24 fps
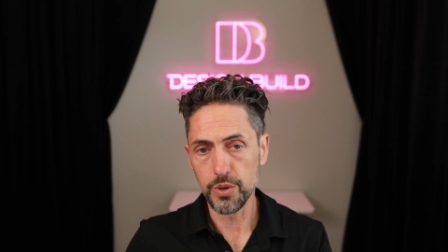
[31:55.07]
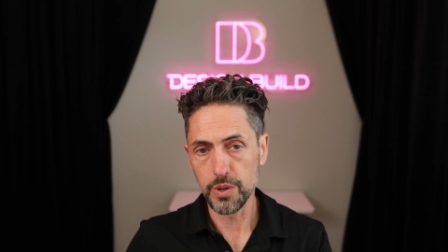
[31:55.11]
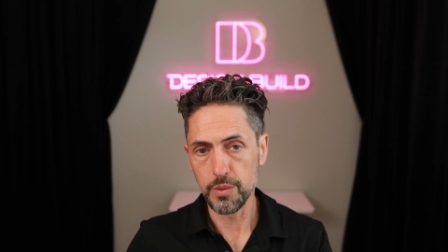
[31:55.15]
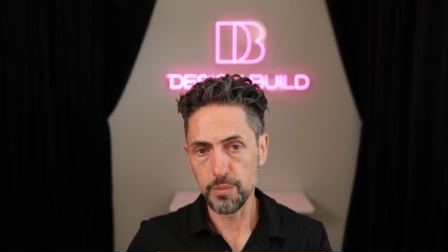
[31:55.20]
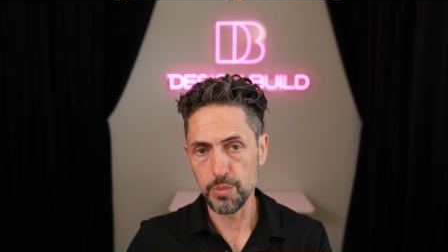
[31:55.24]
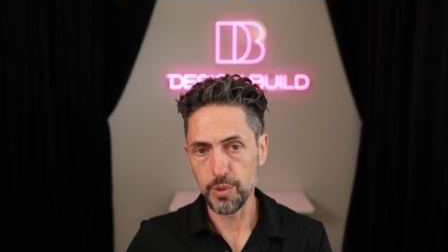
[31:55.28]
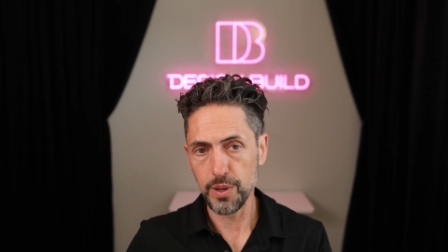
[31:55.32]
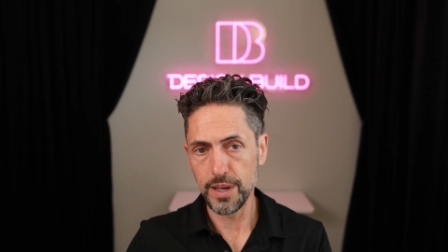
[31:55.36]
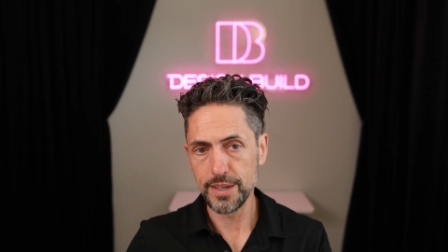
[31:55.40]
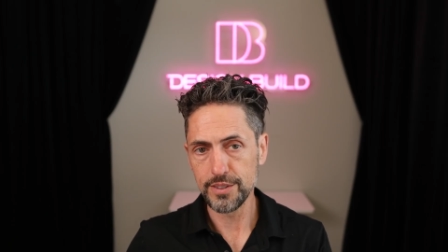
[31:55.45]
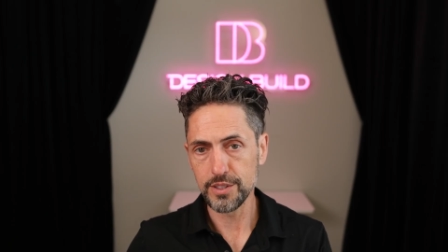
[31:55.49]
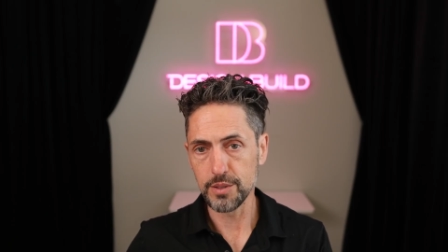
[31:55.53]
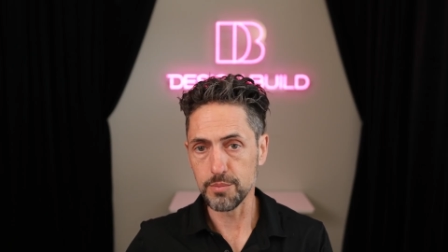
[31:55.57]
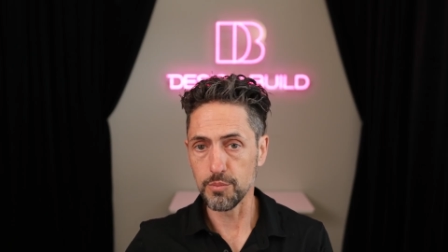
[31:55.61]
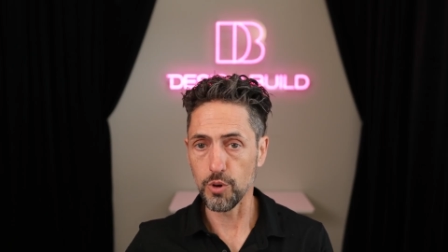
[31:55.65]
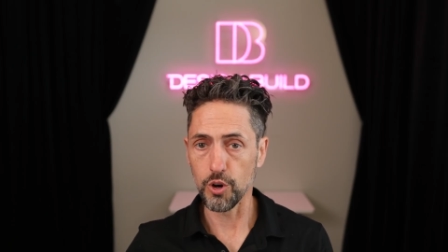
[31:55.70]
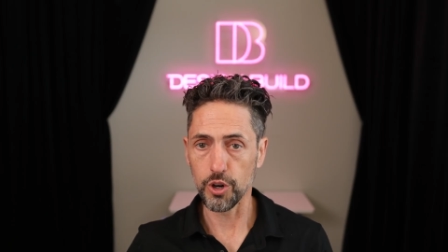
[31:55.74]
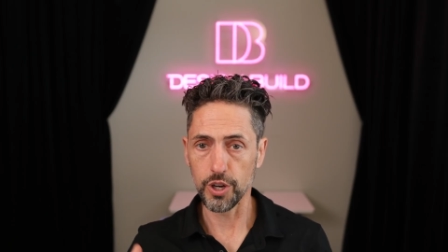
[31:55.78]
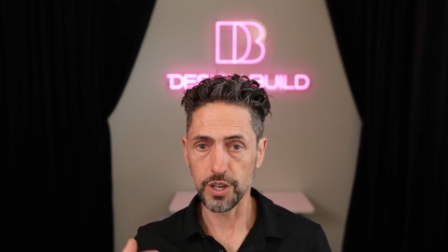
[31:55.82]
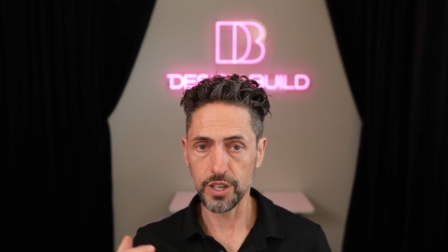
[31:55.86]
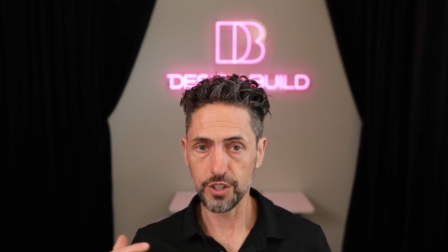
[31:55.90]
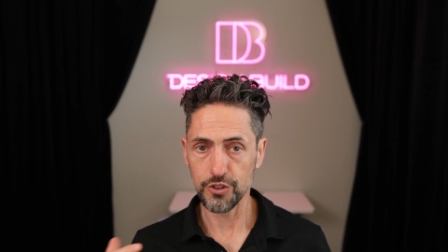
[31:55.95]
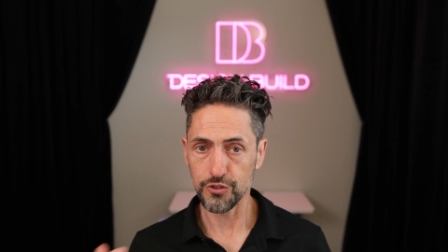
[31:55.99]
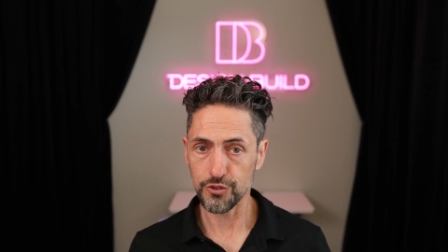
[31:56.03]
can apply some
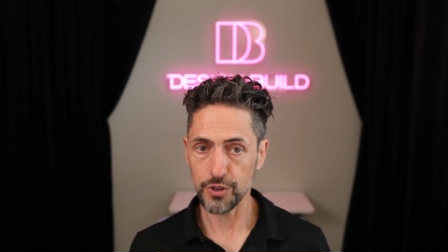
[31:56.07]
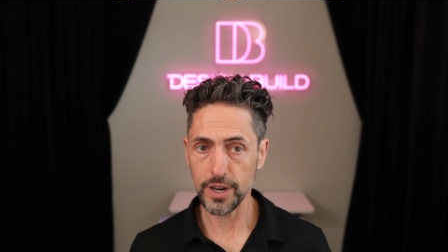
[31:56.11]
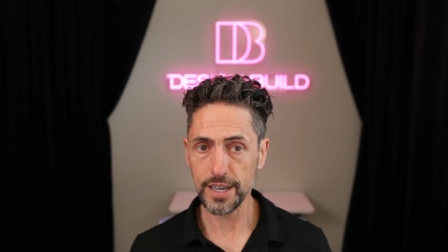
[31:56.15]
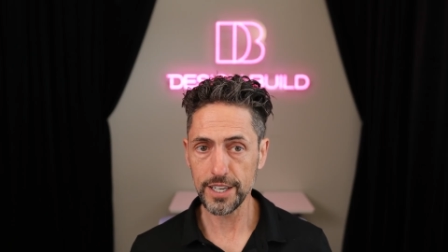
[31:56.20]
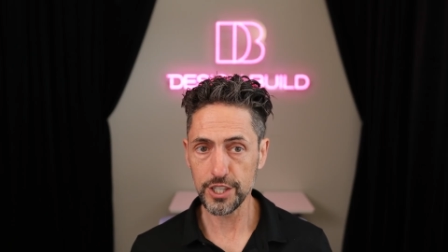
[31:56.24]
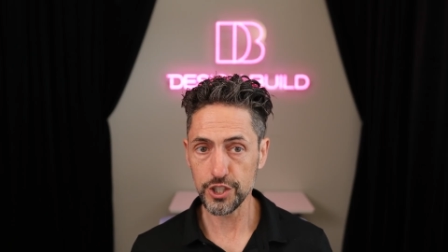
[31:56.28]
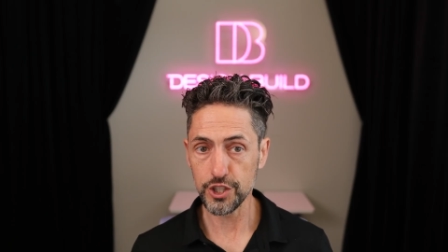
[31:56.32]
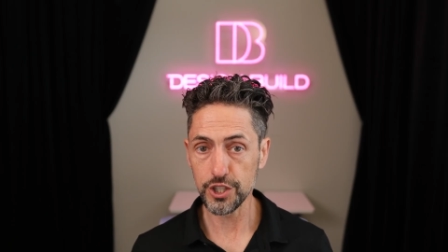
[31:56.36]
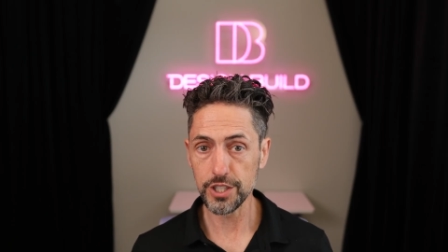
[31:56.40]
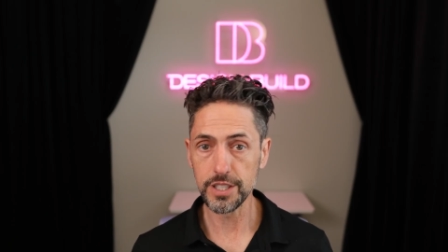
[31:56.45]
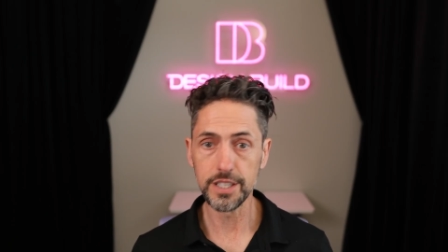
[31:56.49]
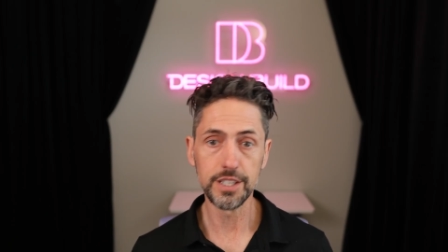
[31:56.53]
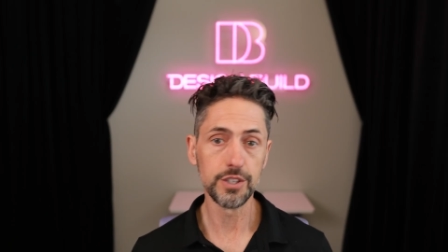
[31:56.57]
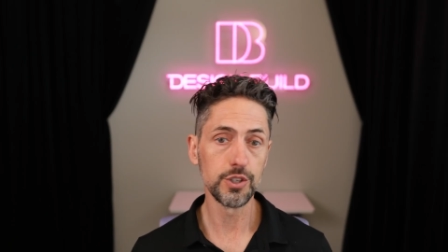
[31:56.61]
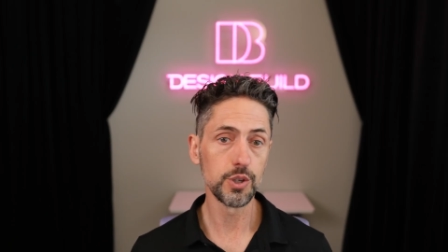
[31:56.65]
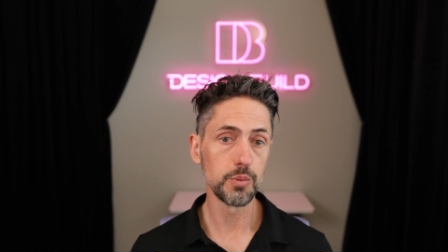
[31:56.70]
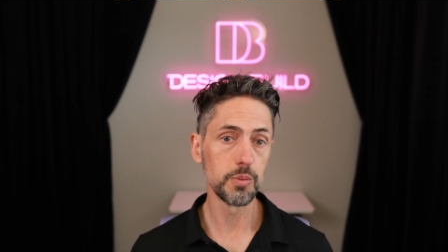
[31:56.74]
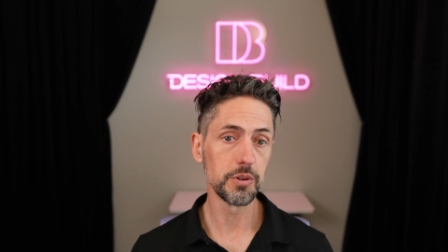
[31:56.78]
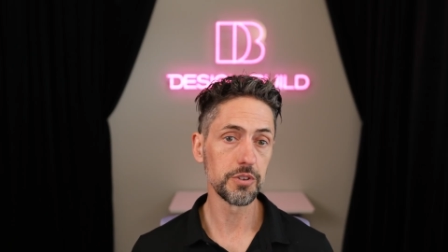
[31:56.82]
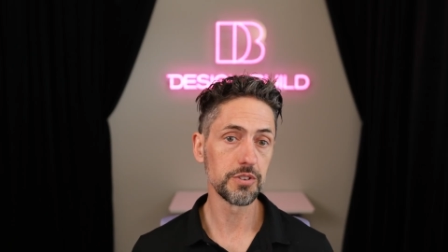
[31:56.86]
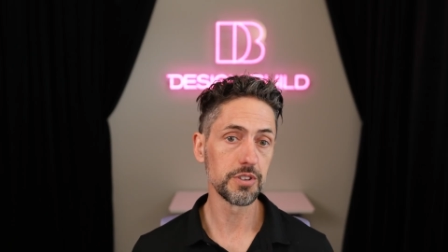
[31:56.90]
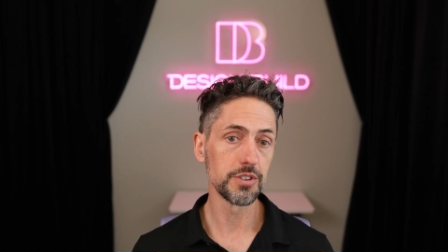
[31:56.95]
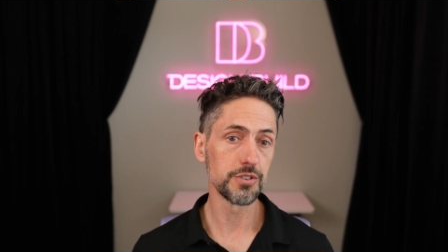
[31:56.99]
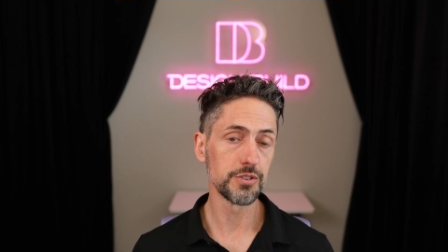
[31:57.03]
marketing strategy in your
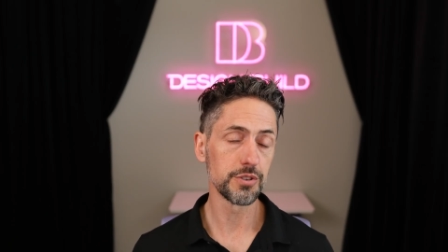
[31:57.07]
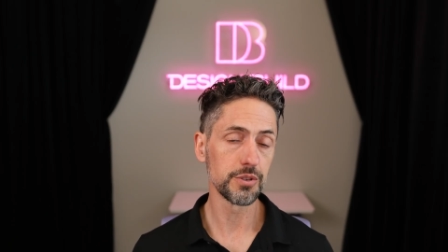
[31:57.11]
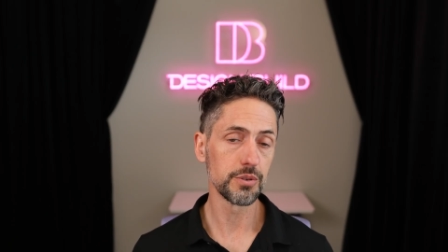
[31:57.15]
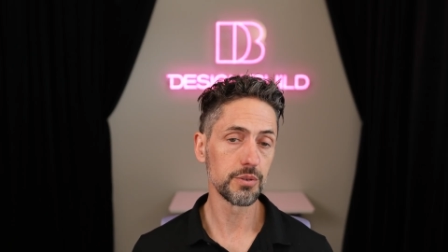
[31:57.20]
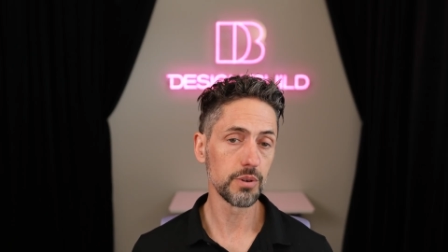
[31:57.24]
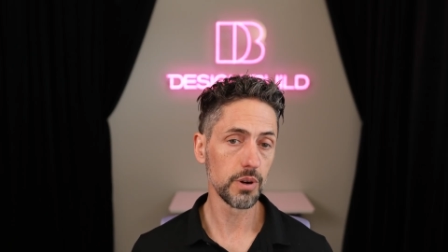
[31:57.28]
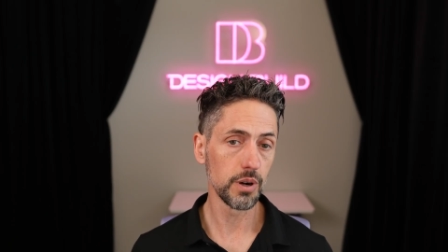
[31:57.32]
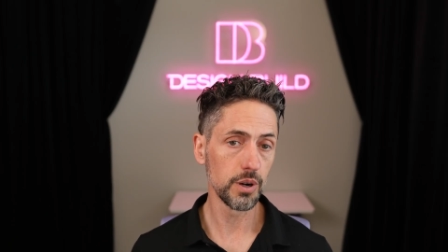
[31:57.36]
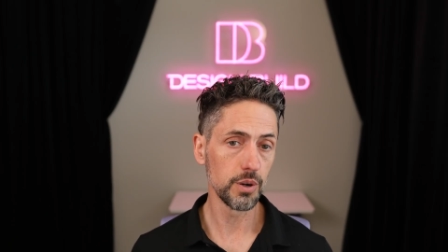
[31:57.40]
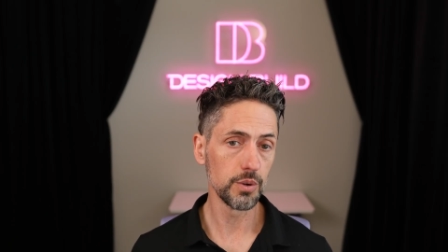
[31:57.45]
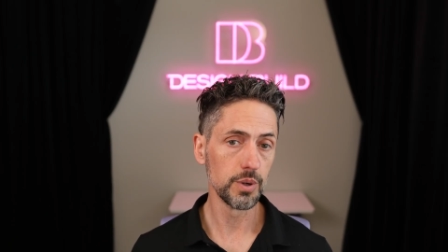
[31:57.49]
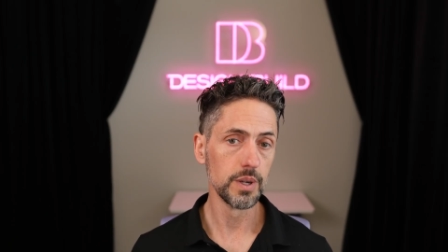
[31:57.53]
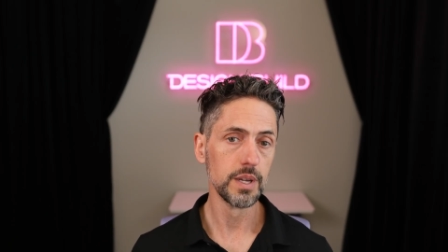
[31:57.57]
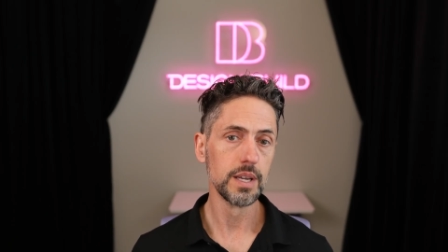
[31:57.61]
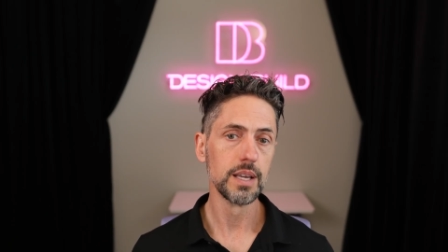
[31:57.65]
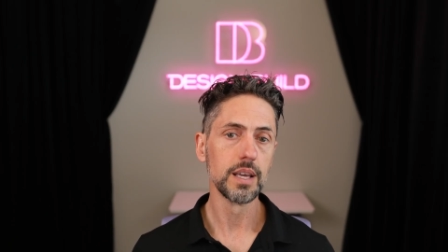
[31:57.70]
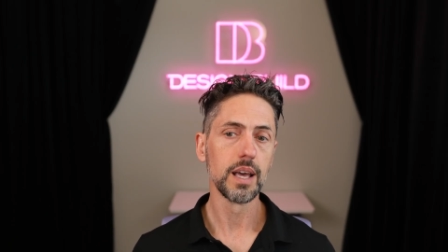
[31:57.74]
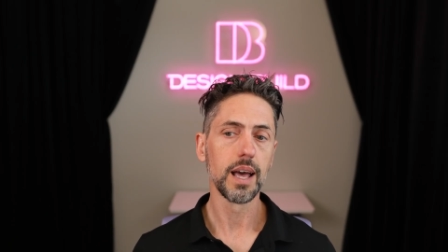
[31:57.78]
business to grow.